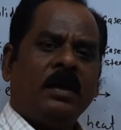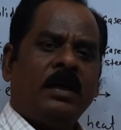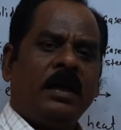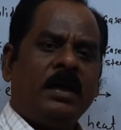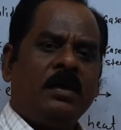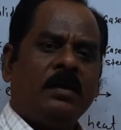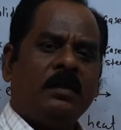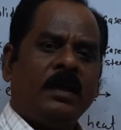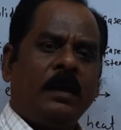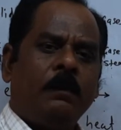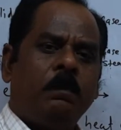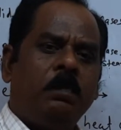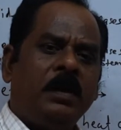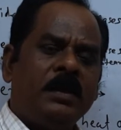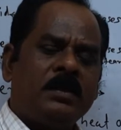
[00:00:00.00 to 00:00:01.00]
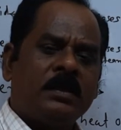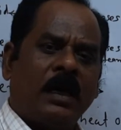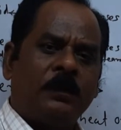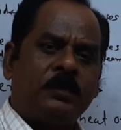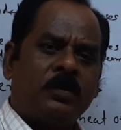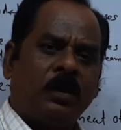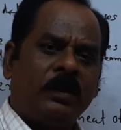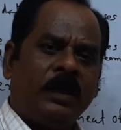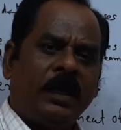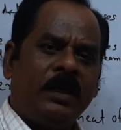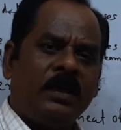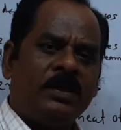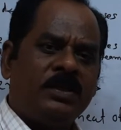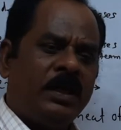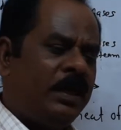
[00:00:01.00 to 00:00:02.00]
heat, then B's absorb the
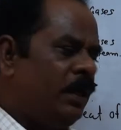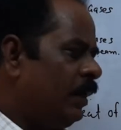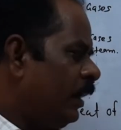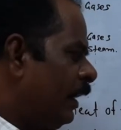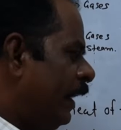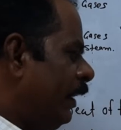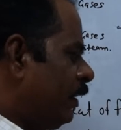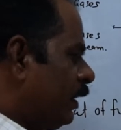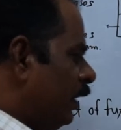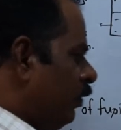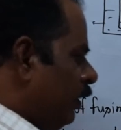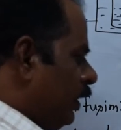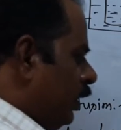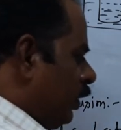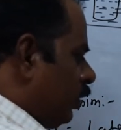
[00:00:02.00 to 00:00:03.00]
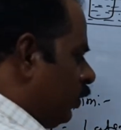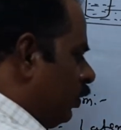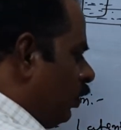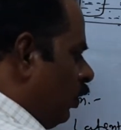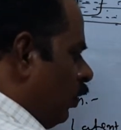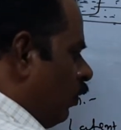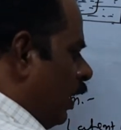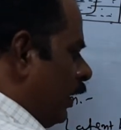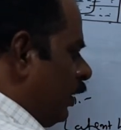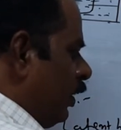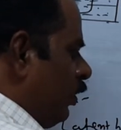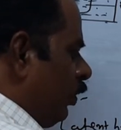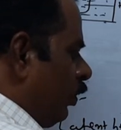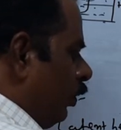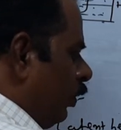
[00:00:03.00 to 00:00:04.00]
energy and convert into water,
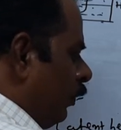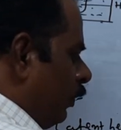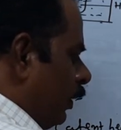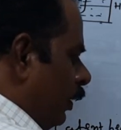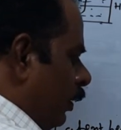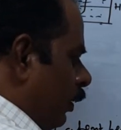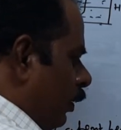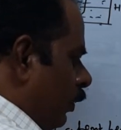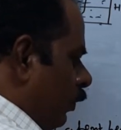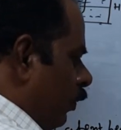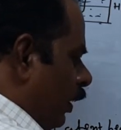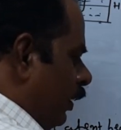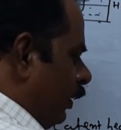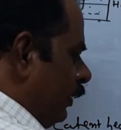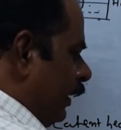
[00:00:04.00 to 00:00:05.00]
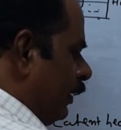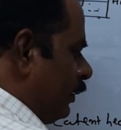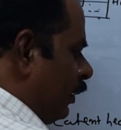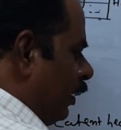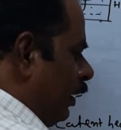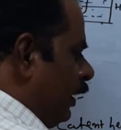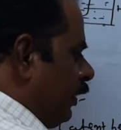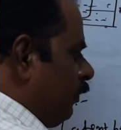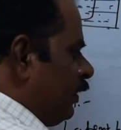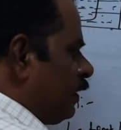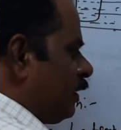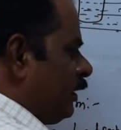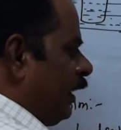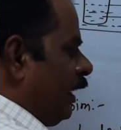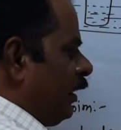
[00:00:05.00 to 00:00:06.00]
that is the liquid
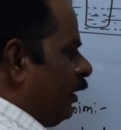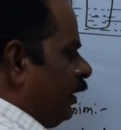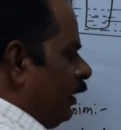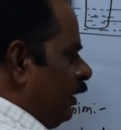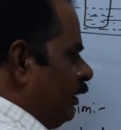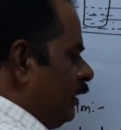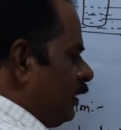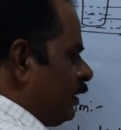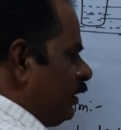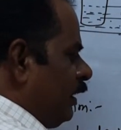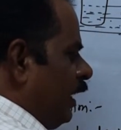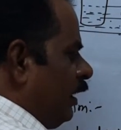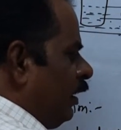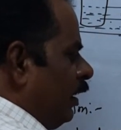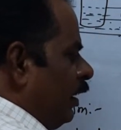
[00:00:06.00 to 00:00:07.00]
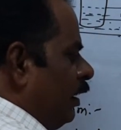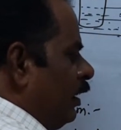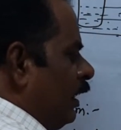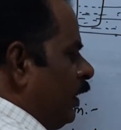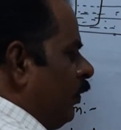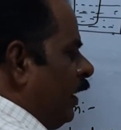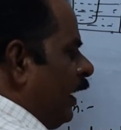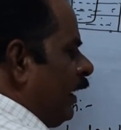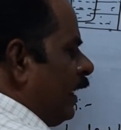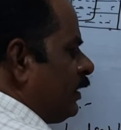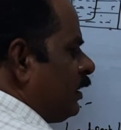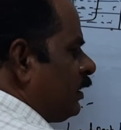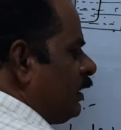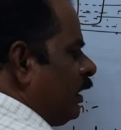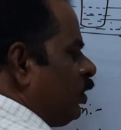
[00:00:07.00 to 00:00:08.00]
state. In this state, liquid and
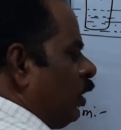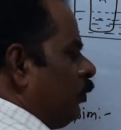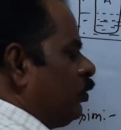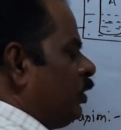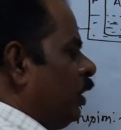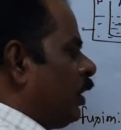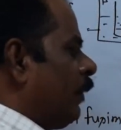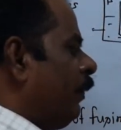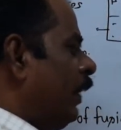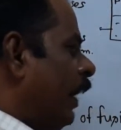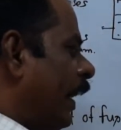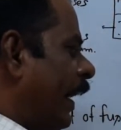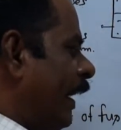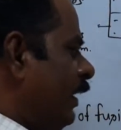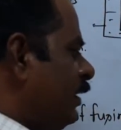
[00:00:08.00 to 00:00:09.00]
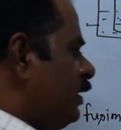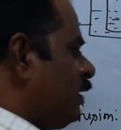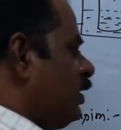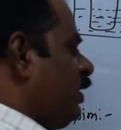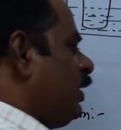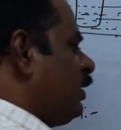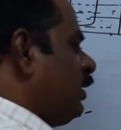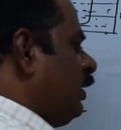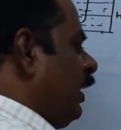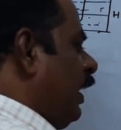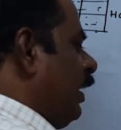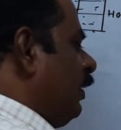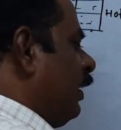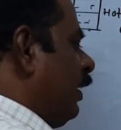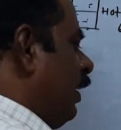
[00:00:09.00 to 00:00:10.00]
gaseous state is observed. At C
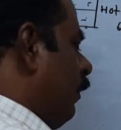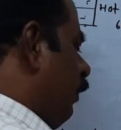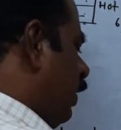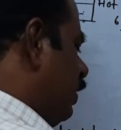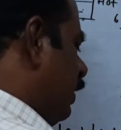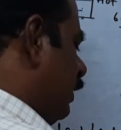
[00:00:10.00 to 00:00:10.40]
state, the temperature